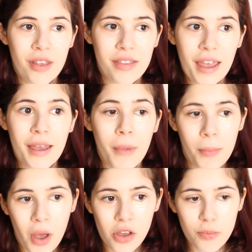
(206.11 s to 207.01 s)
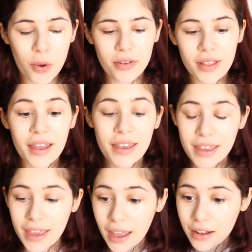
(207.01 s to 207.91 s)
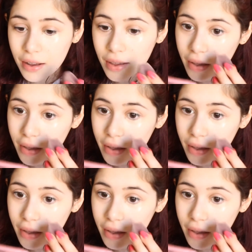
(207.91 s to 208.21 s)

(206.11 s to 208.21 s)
set in my Birchbox again,